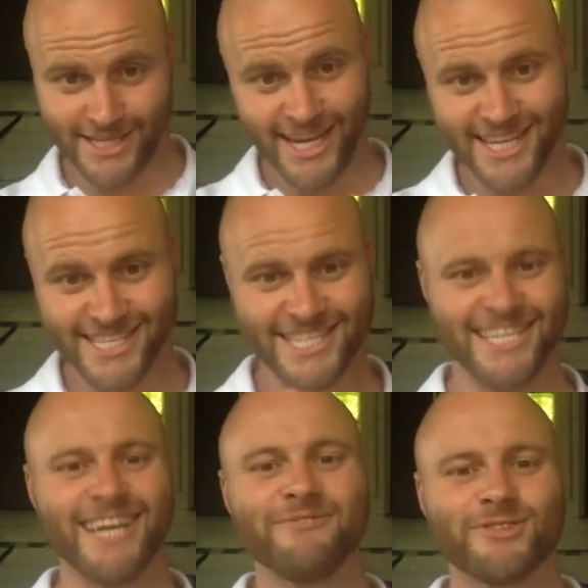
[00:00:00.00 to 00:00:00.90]
does
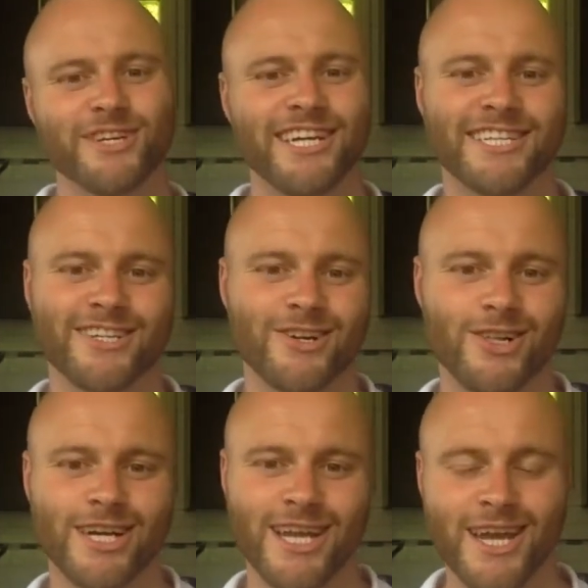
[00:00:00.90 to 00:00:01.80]
hemp drinking
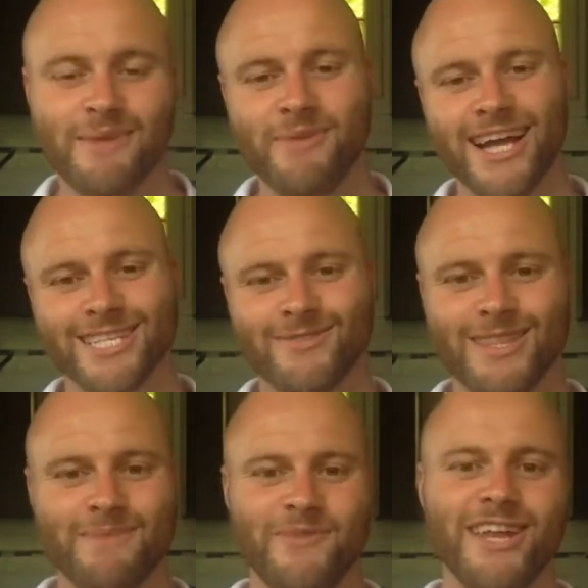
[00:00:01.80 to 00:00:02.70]
chocolate packed
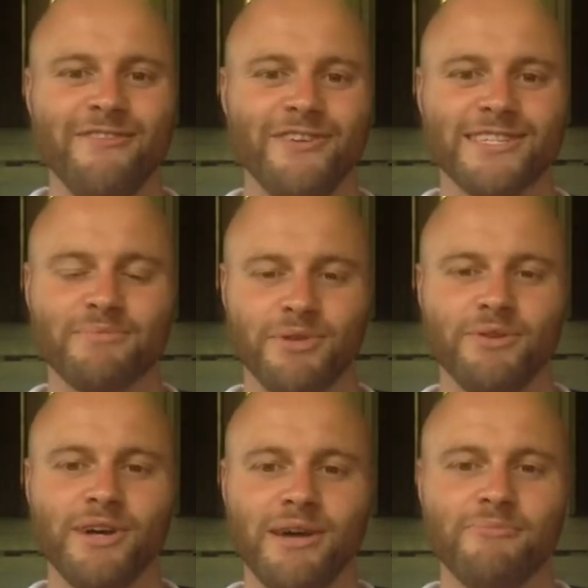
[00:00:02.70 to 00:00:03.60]
with the benefits of
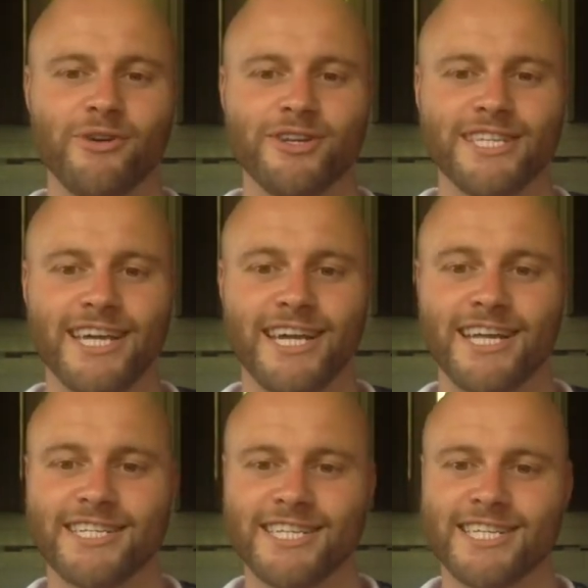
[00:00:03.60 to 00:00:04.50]
pure hemp protein
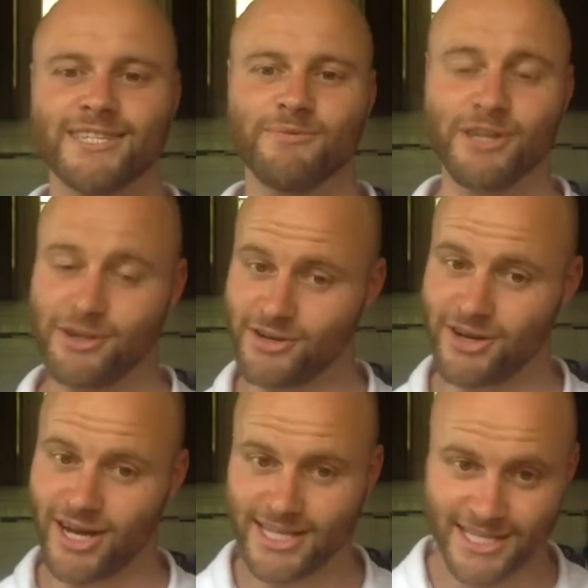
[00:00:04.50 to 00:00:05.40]
assist with a good
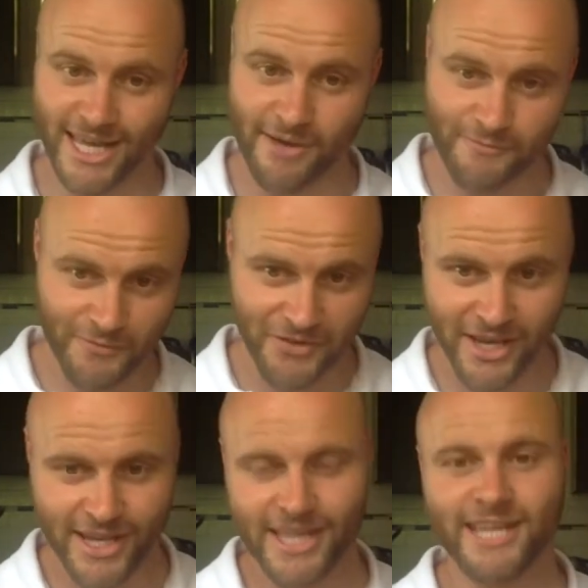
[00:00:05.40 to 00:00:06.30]
night's sleep?"
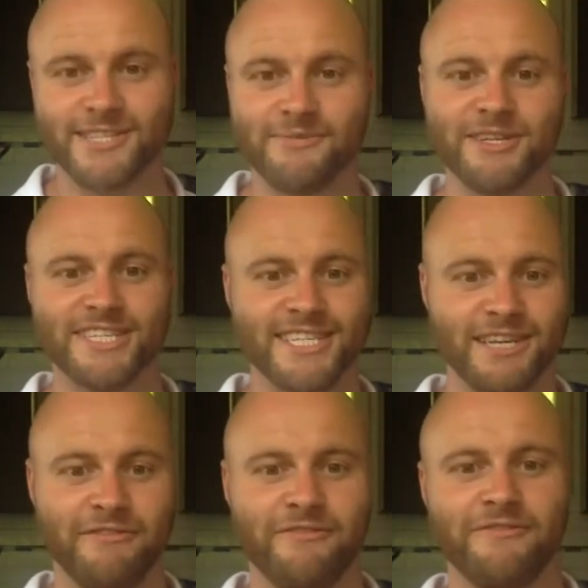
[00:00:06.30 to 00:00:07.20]
Now it's almost as
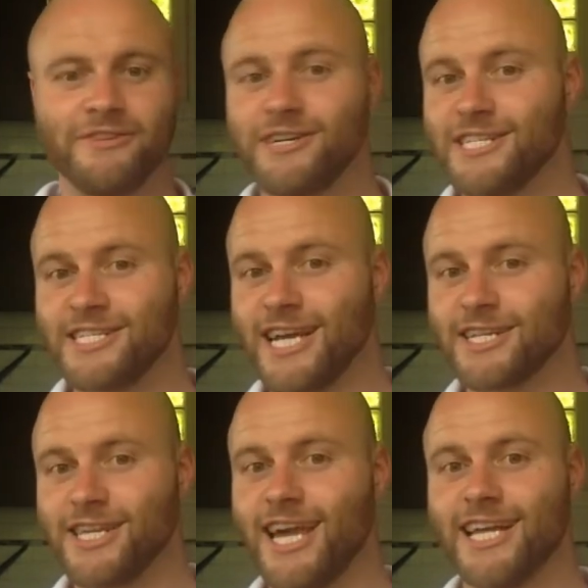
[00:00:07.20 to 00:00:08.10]
if Florice has
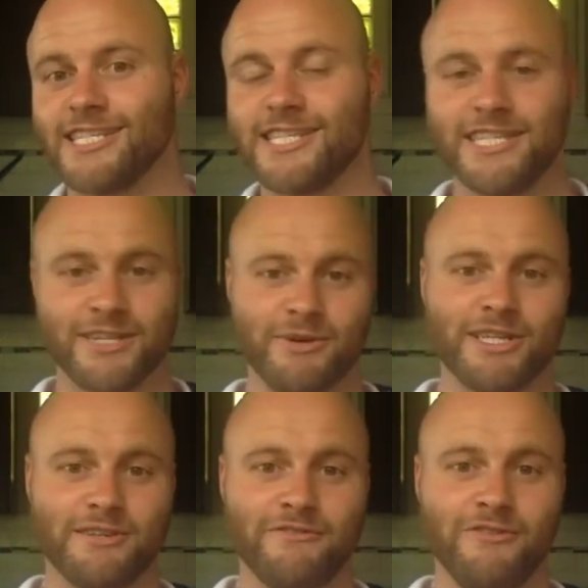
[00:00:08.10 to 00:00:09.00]
actually answered this
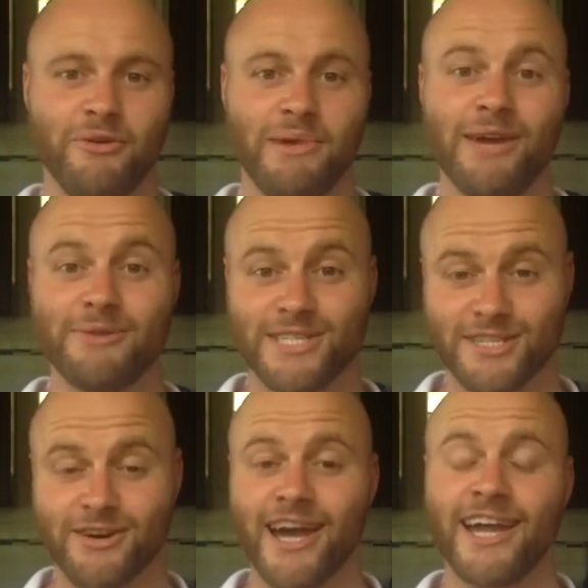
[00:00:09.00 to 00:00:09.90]
question for me, which is
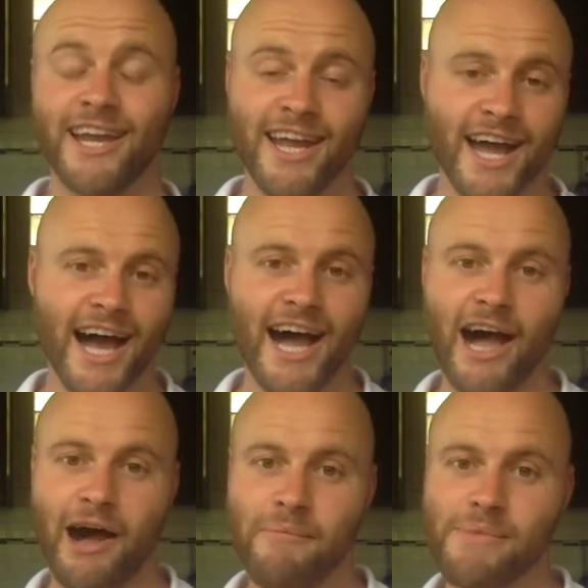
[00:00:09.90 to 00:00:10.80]
great.
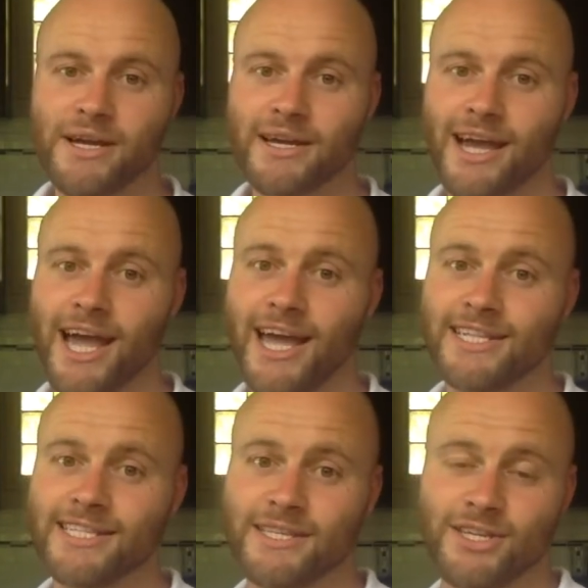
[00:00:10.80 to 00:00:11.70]

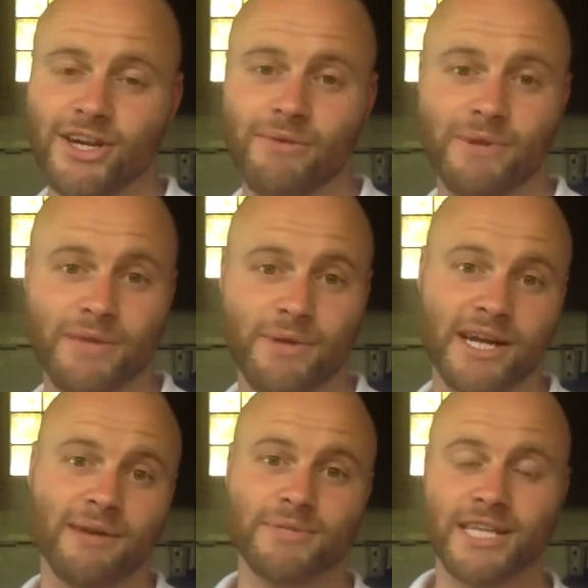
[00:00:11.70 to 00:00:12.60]
And you know, when
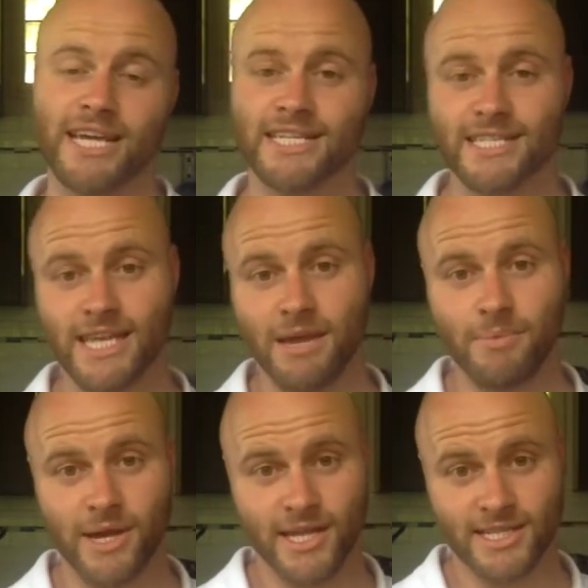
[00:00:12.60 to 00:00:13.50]
it comes to like
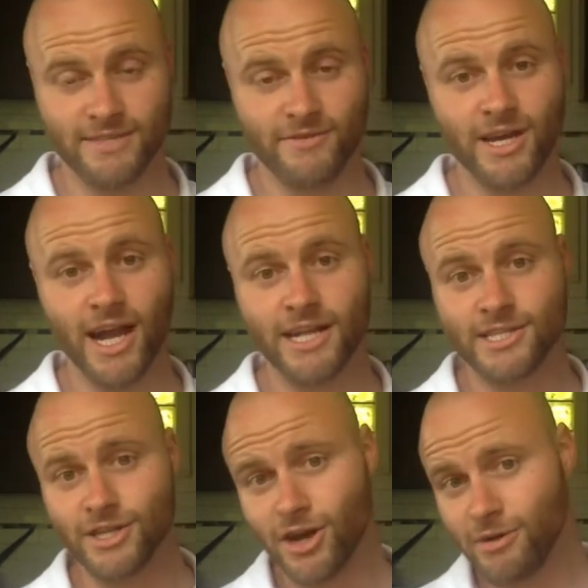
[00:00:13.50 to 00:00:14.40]
sleep, it's very hard
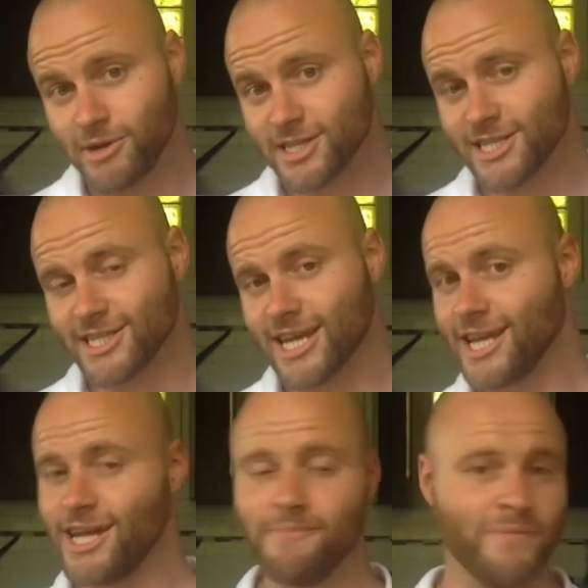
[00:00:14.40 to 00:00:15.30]
to know because there's like
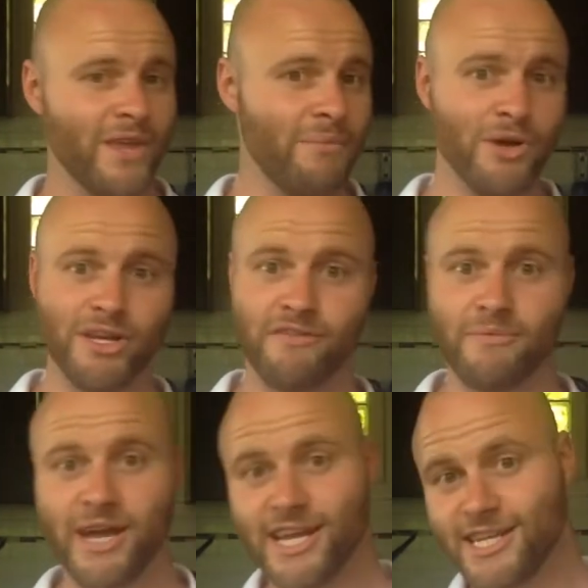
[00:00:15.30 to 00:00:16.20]
a million
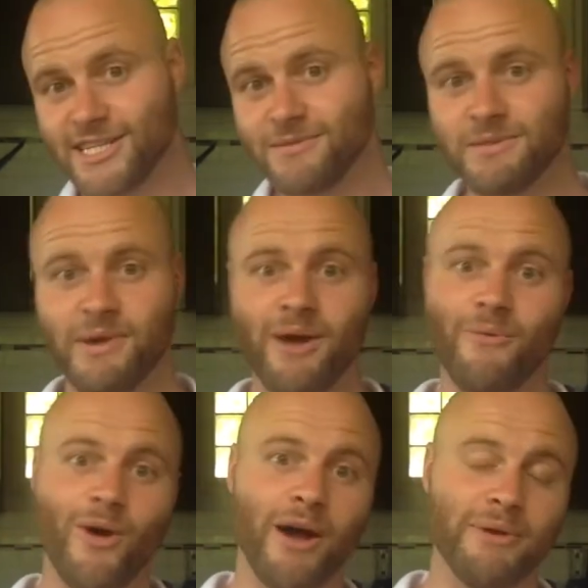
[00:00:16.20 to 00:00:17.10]
different mechanisms about
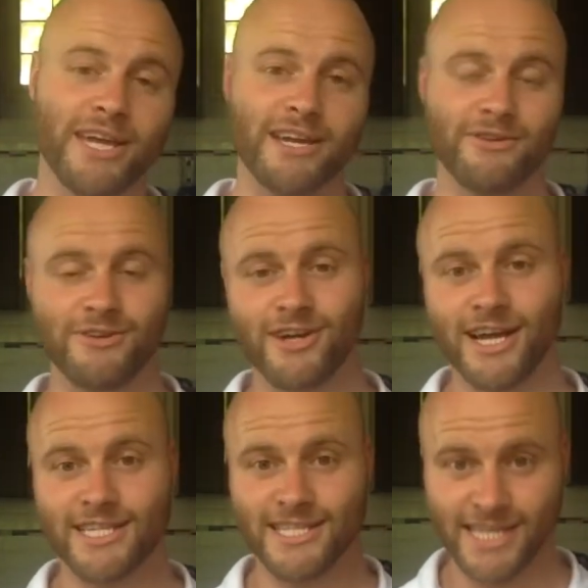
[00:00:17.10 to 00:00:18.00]
why we get a good
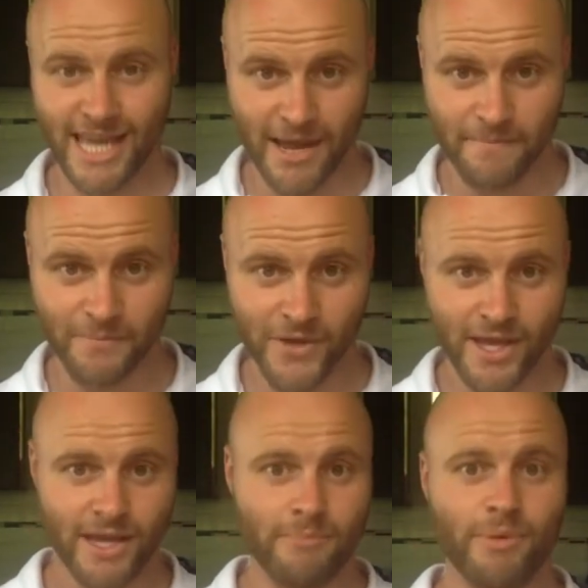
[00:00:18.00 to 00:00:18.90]
night's sleep.
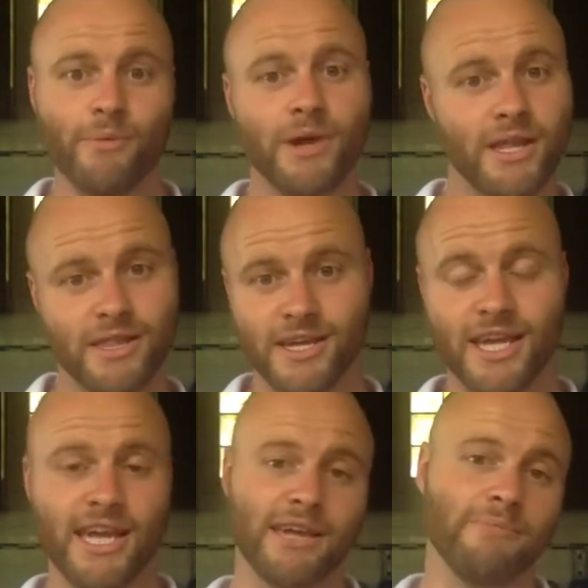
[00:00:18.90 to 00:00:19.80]
But one of the
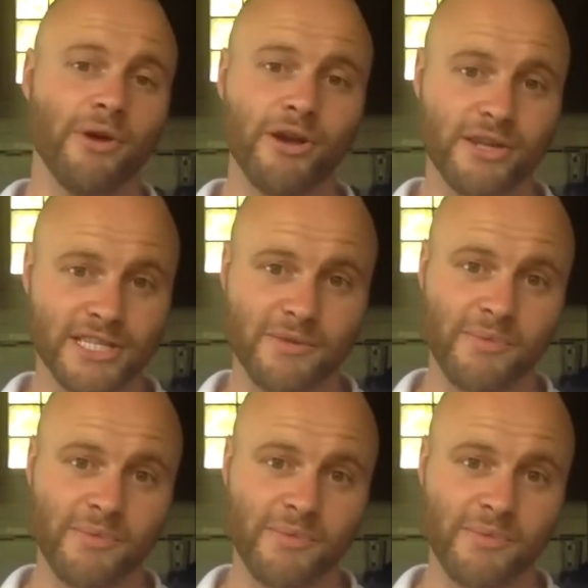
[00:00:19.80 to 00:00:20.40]
key components